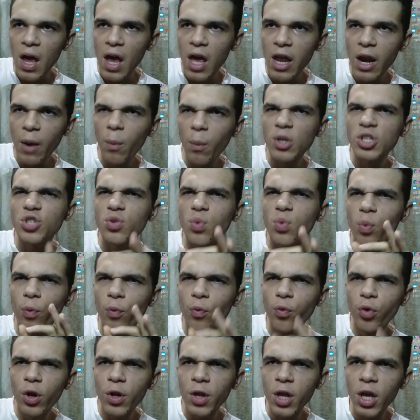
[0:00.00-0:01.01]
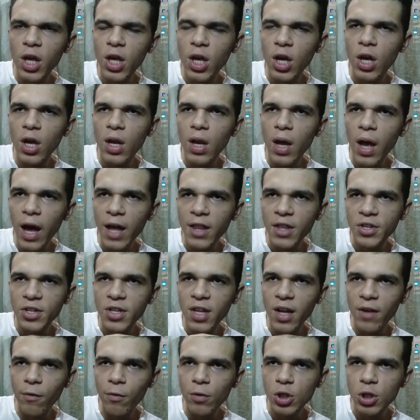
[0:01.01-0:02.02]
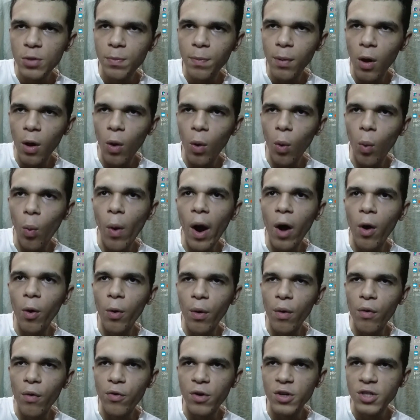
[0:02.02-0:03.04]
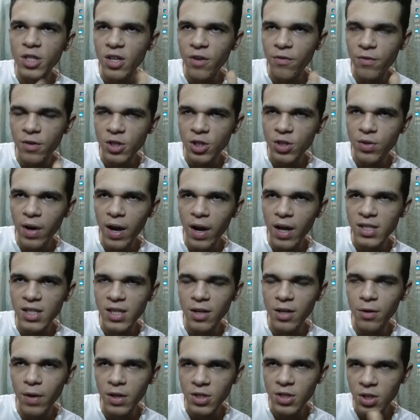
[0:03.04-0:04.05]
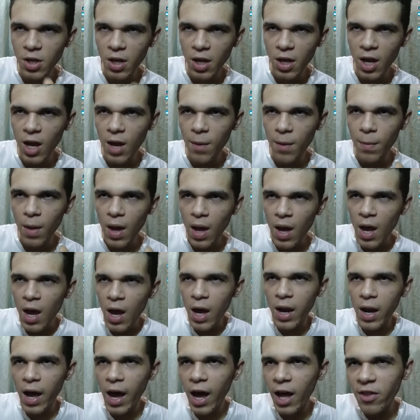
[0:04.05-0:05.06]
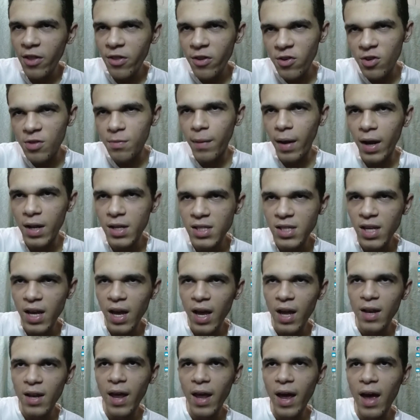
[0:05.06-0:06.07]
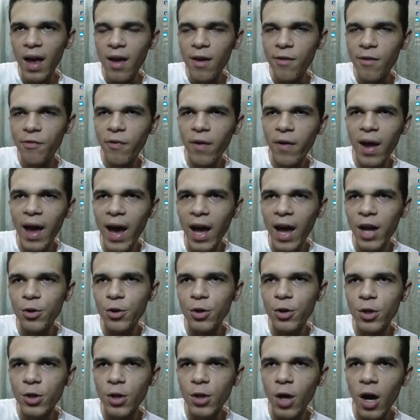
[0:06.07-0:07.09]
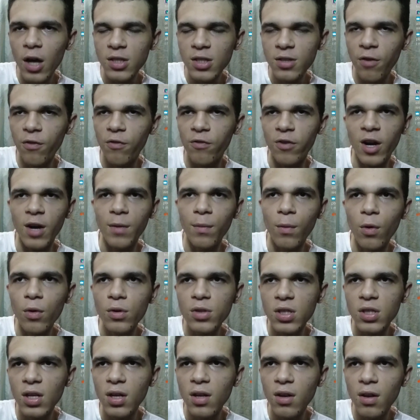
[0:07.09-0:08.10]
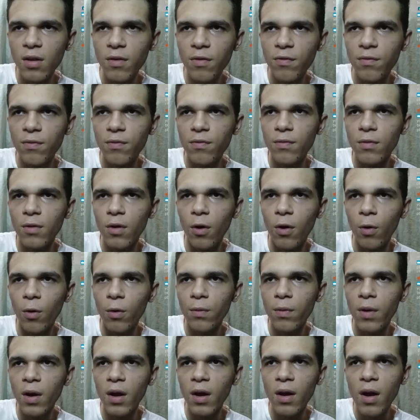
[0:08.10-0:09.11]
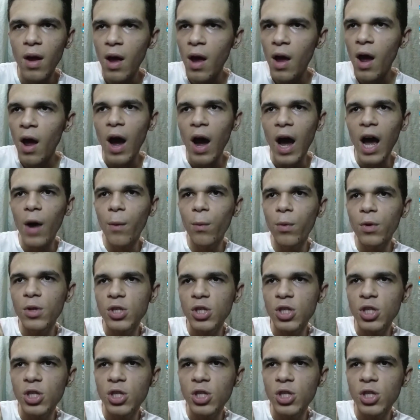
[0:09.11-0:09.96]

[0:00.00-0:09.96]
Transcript: And I was really good at the Devil Spell while going for safer strats at the rest of the game. And I had this mindset that if I had lost frame rules in the, the whole run, I would